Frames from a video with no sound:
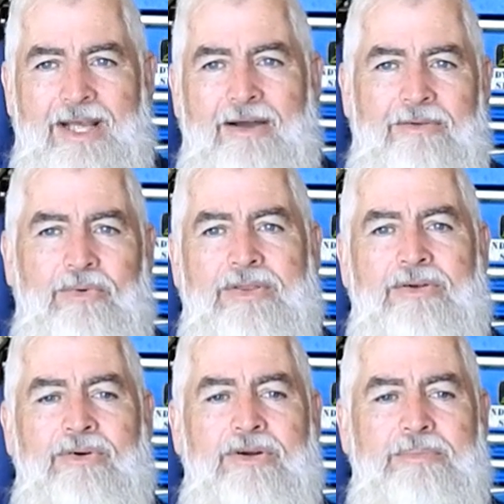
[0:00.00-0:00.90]
You know, with
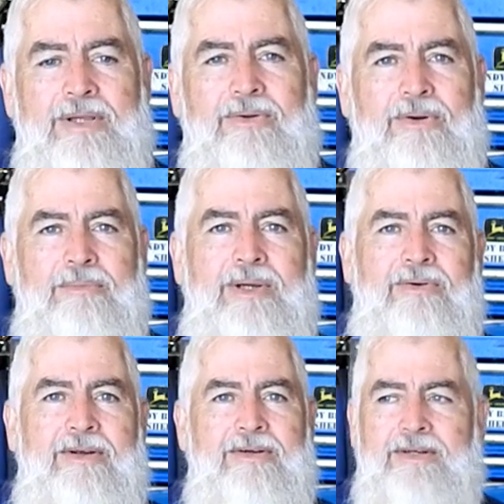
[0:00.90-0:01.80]
a group, he thought it'd be
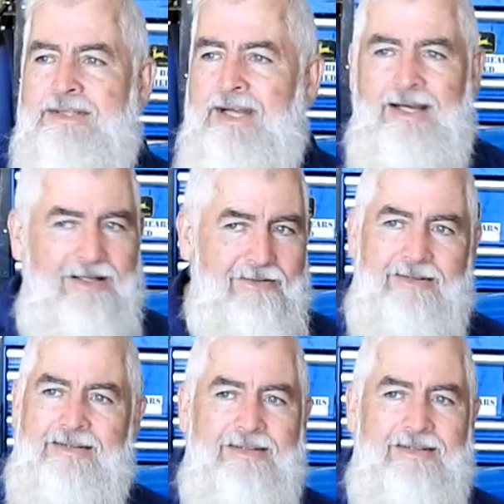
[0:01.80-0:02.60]
rude, and I said, "No, look,